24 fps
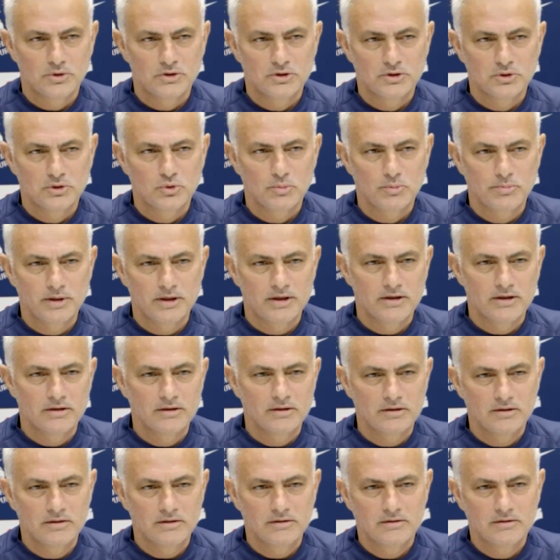wanted to
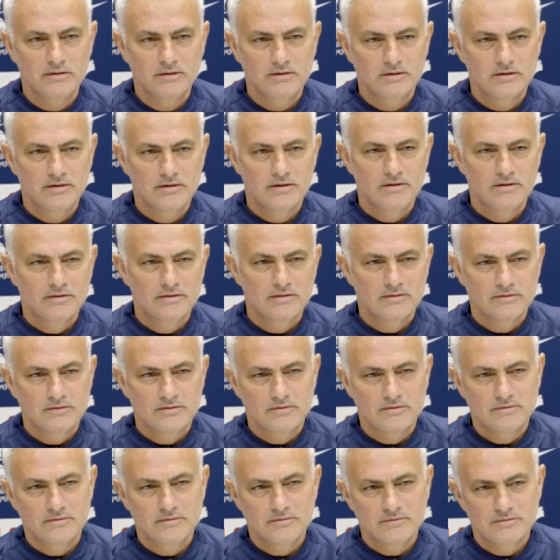play
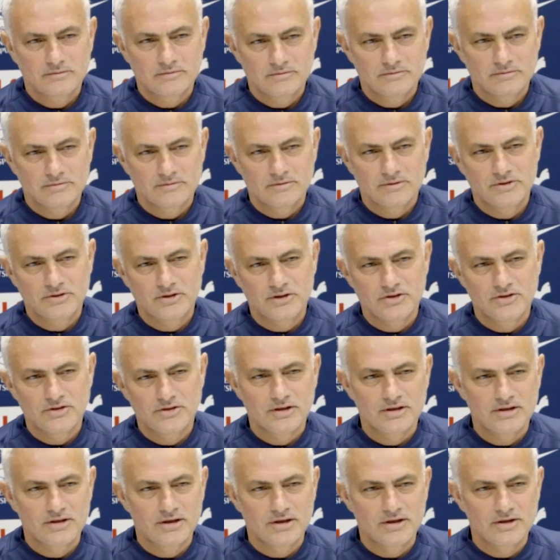
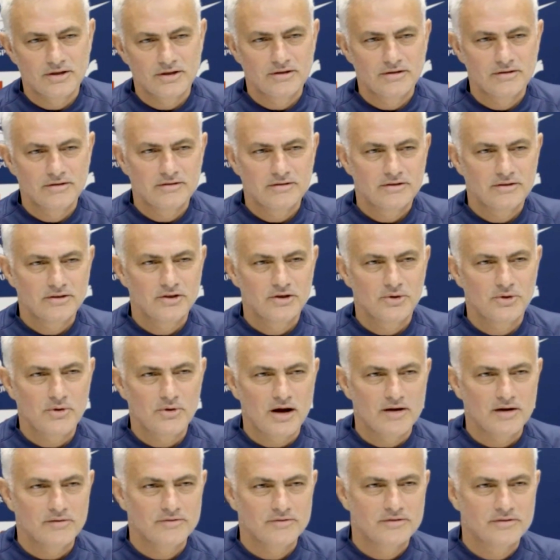since the day he
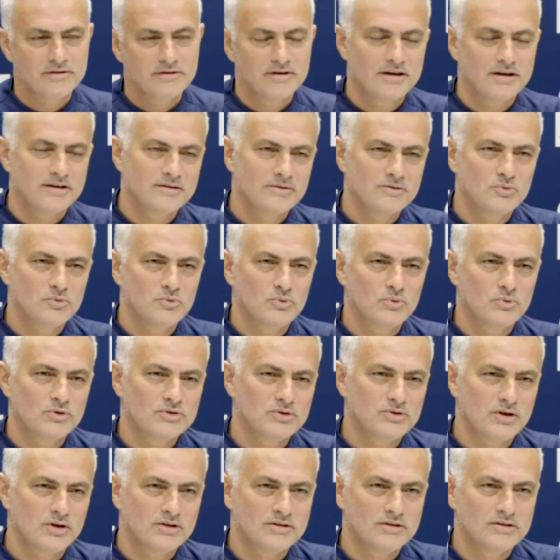arrived, and
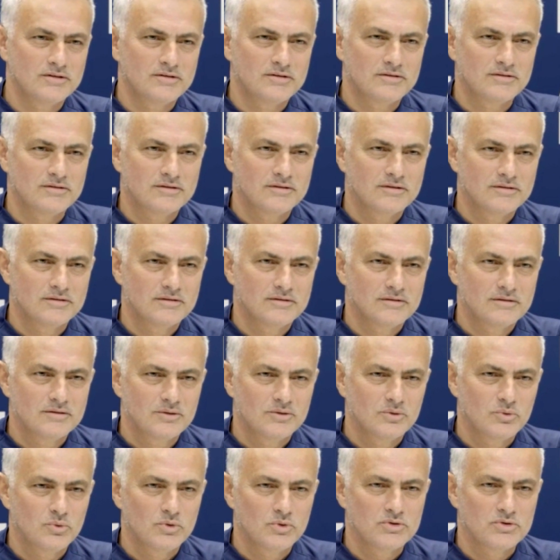was not
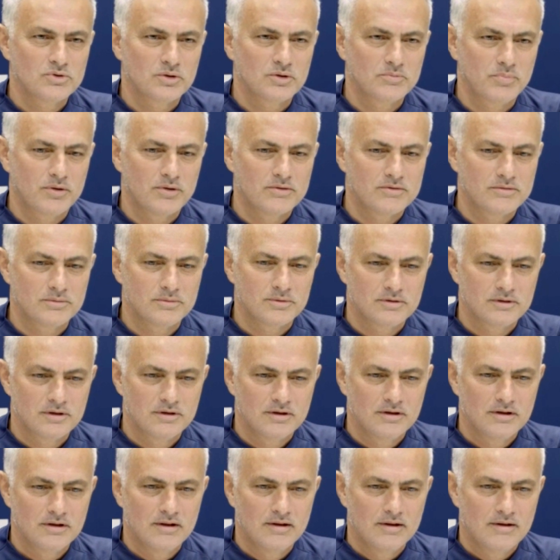possible.
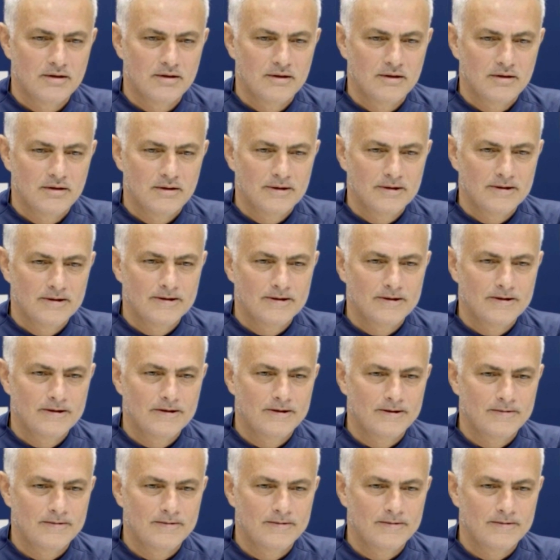You